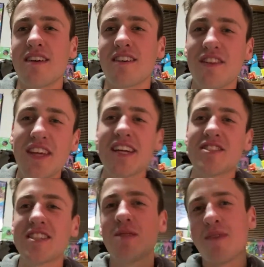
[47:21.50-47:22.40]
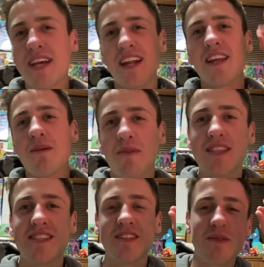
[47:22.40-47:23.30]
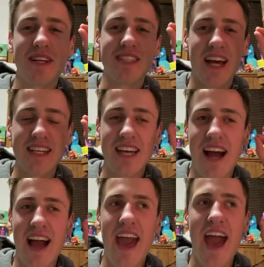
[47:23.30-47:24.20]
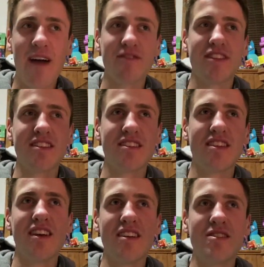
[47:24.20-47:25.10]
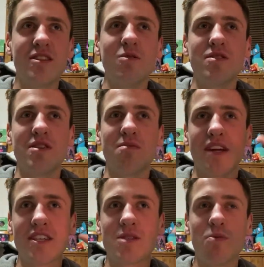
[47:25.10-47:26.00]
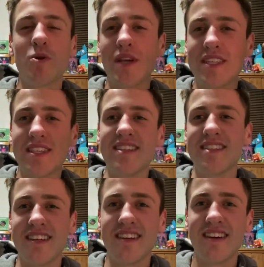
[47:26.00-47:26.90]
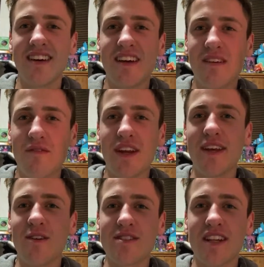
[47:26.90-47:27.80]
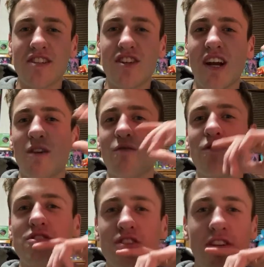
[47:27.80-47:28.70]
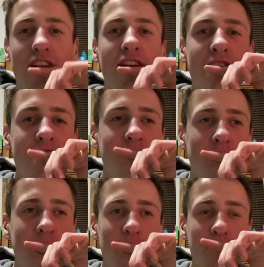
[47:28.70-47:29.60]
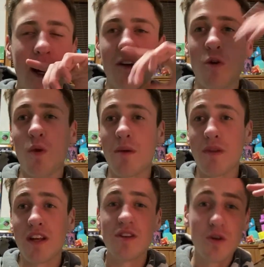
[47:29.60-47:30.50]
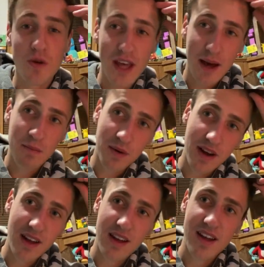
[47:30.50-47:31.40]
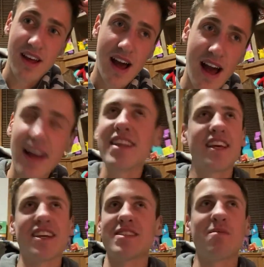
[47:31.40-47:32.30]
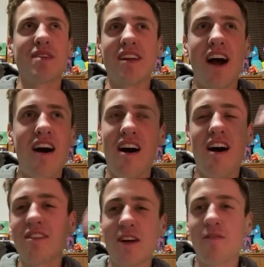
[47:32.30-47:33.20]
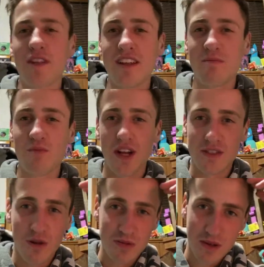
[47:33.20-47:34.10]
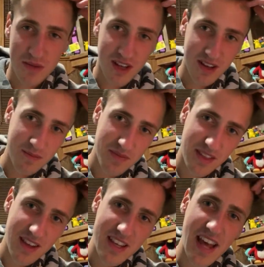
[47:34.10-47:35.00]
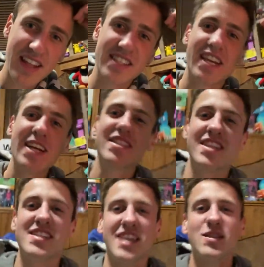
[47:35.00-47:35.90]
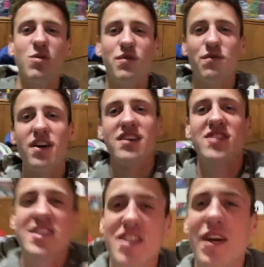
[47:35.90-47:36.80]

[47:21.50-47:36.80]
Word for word: Good thing it's just the beginning of the month still because like I I have to do some like spooky season videos on the channel for sure. Um, I don't know what I'm gonna do yet, but I can think of something. I'll, I'll definitely brainstorm something yeah, the skits the skits were fun. Just